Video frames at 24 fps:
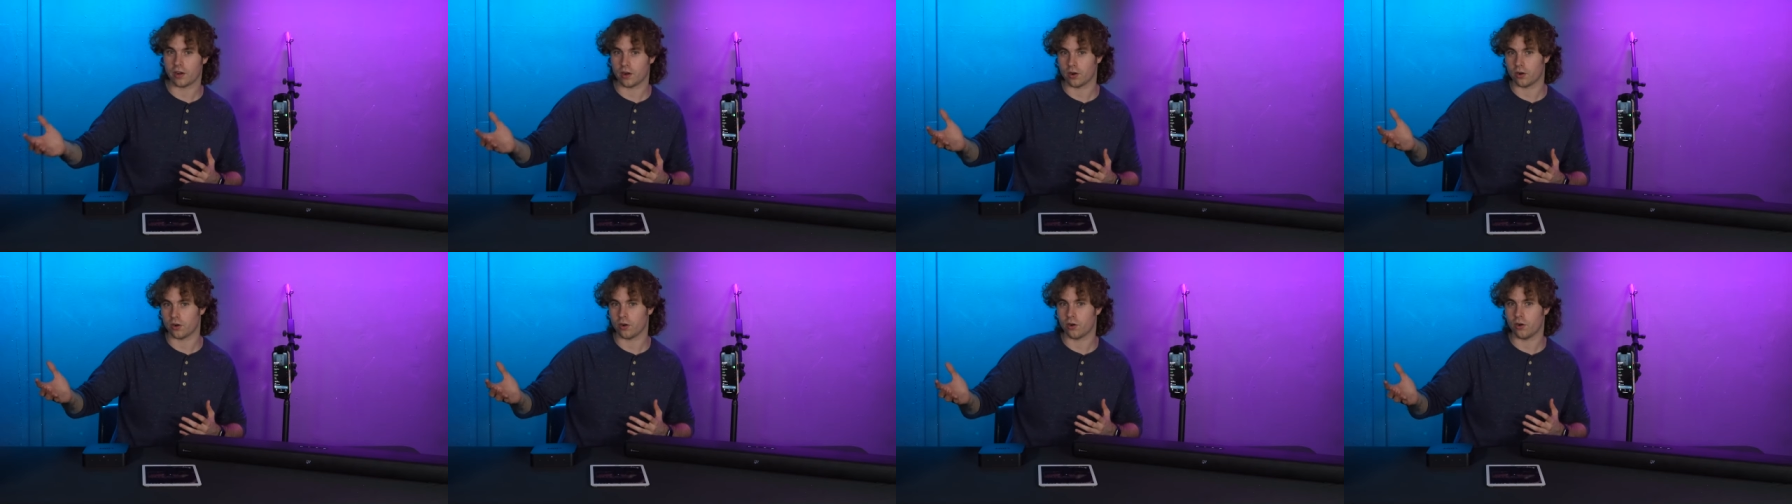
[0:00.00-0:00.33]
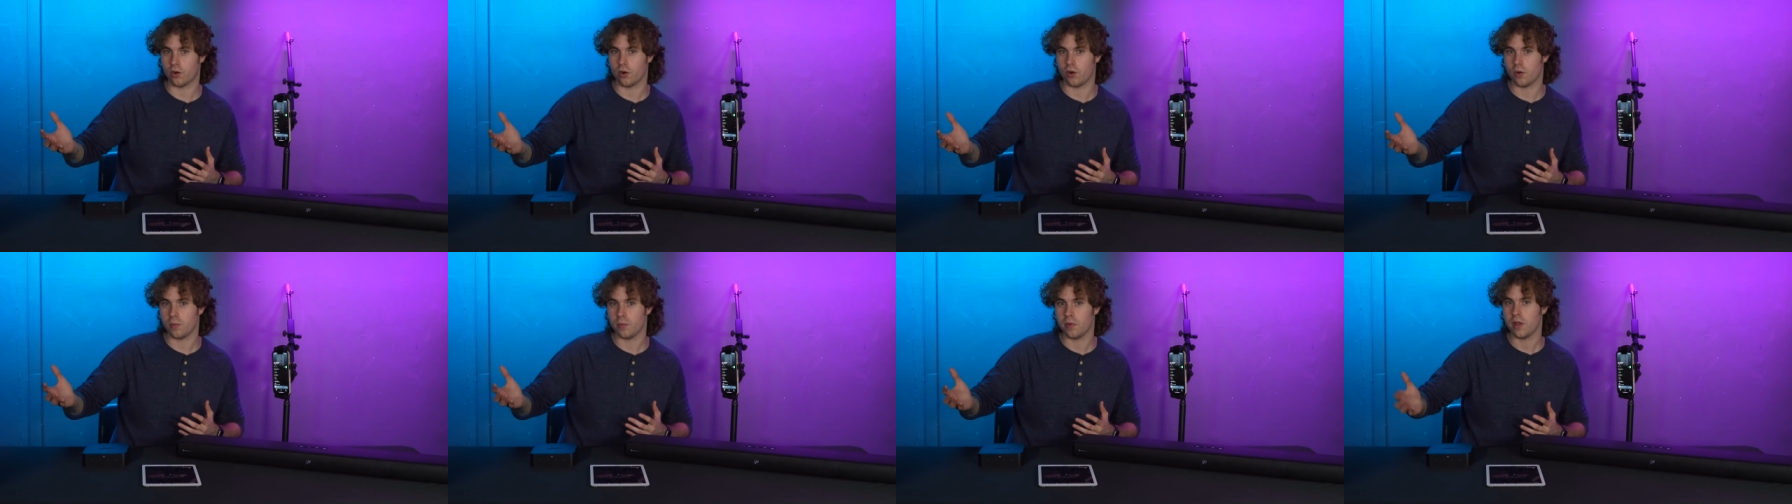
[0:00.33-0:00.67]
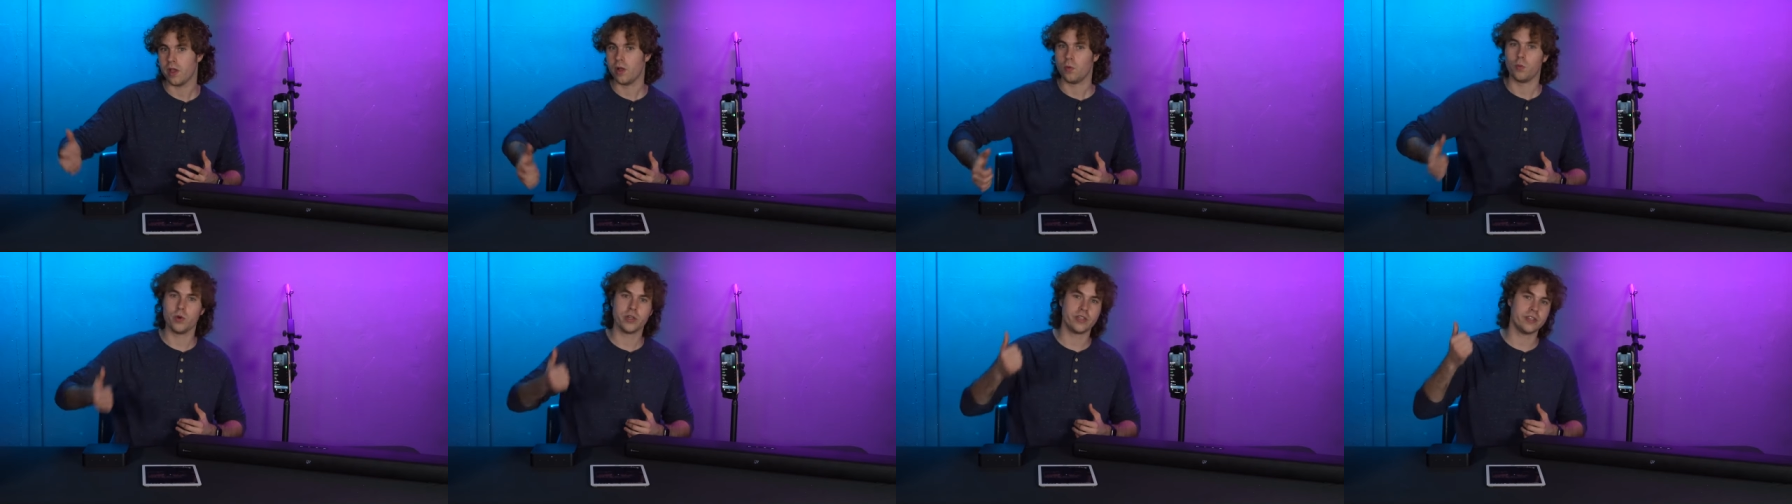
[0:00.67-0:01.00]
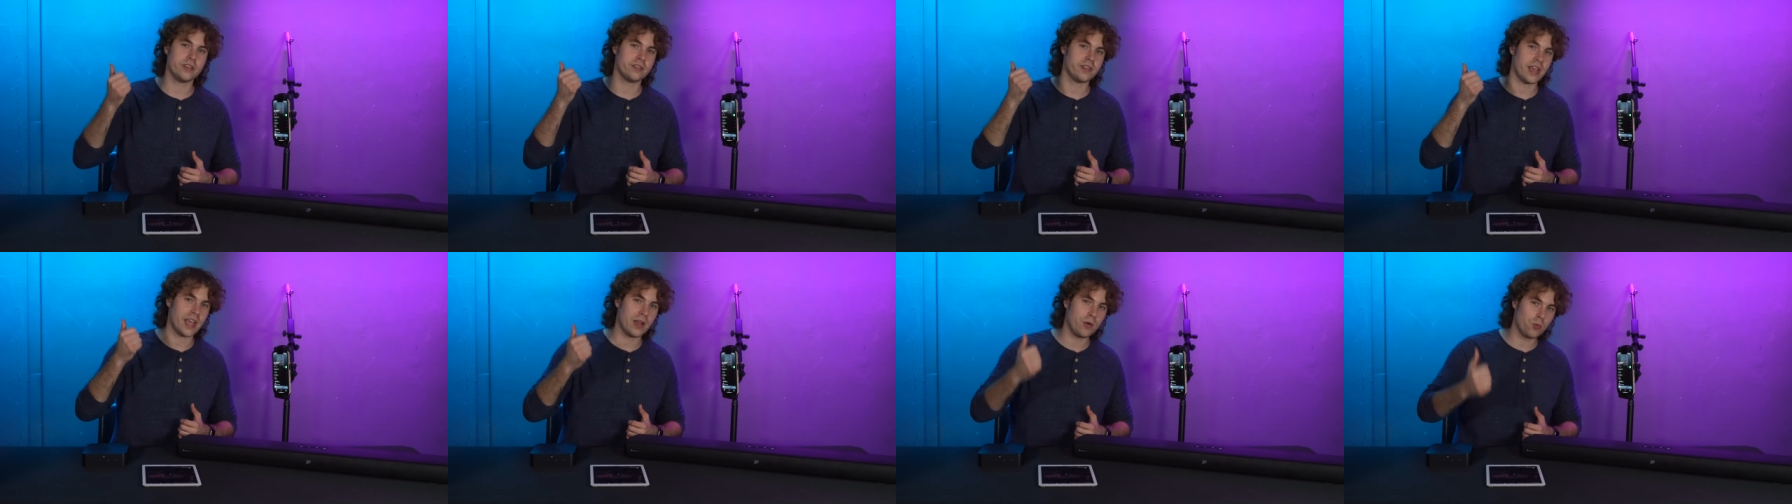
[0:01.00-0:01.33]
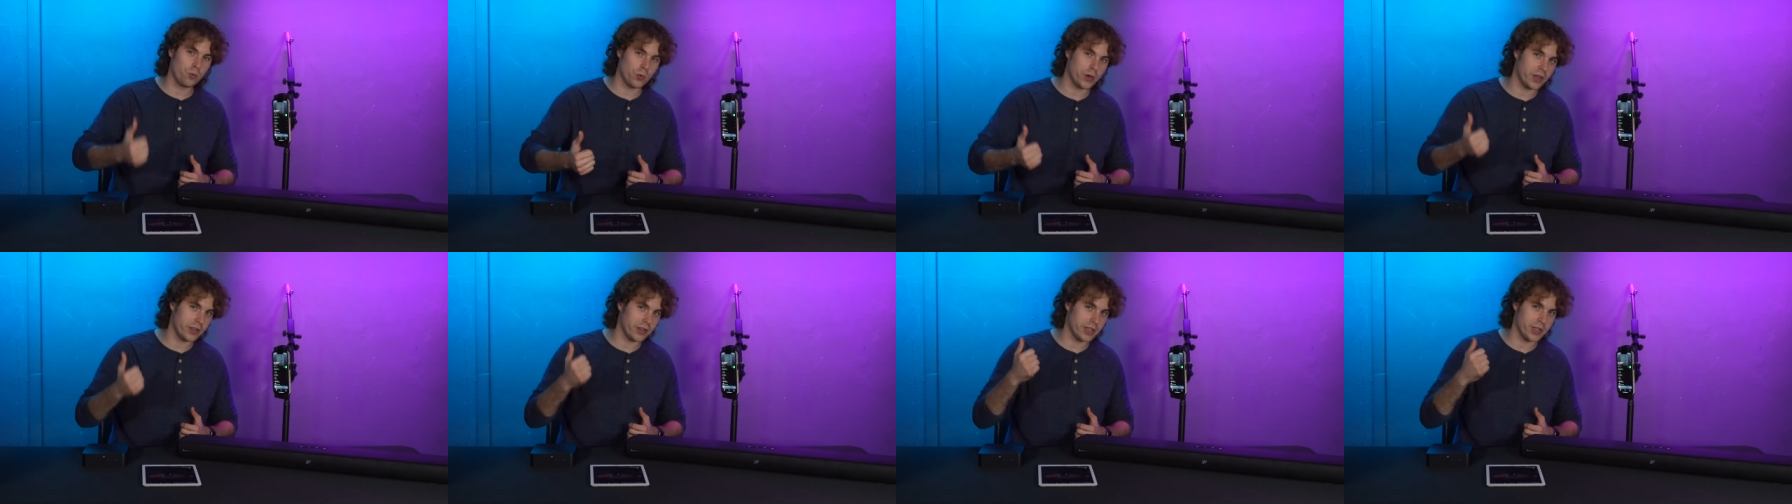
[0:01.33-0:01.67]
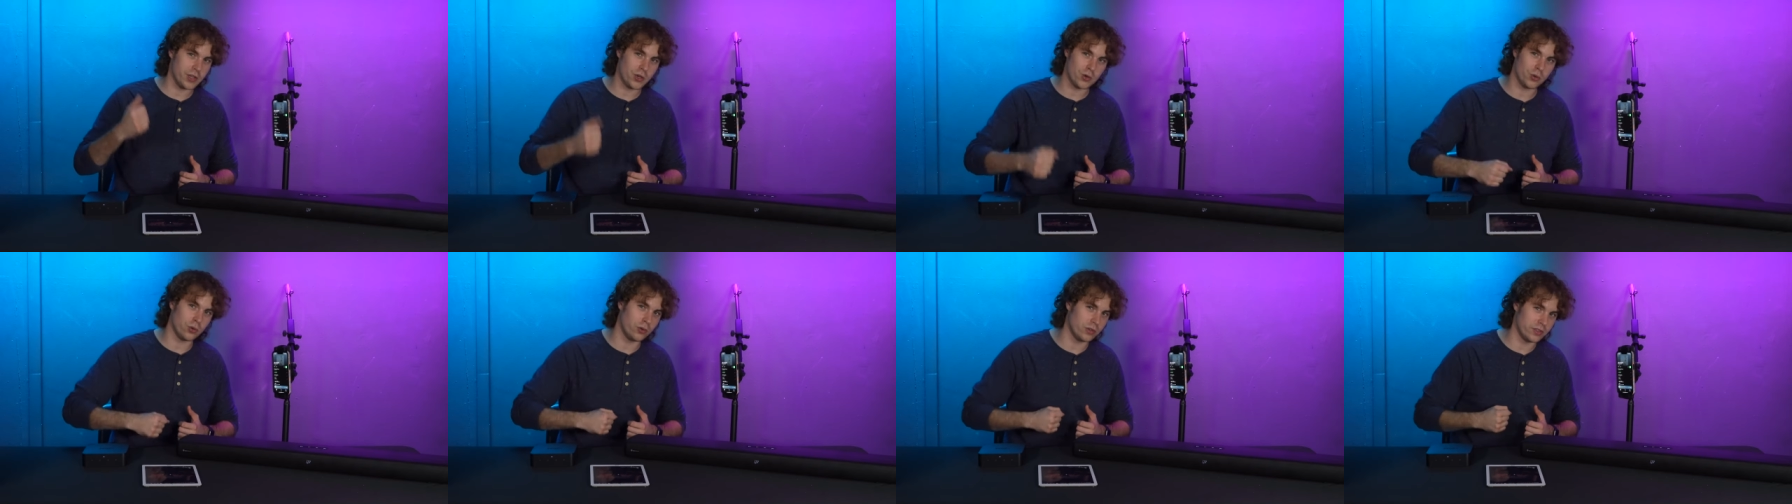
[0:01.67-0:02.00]
our home, which is a really
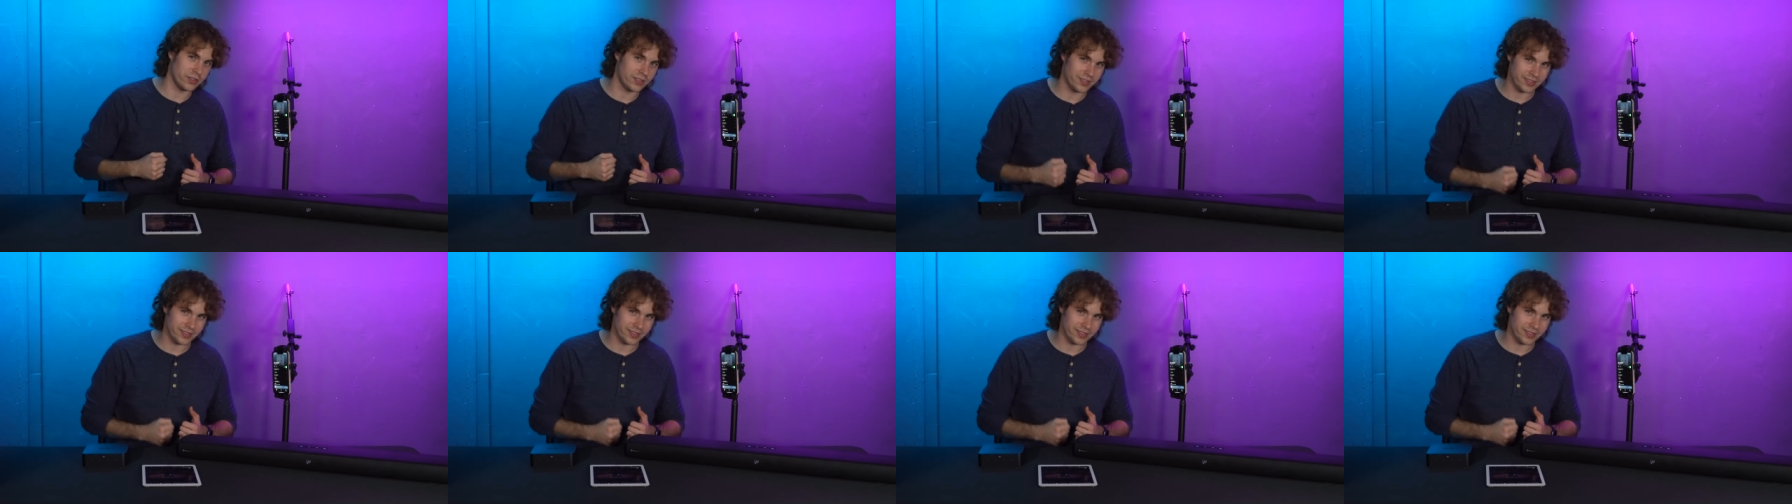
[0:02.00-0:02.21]
cool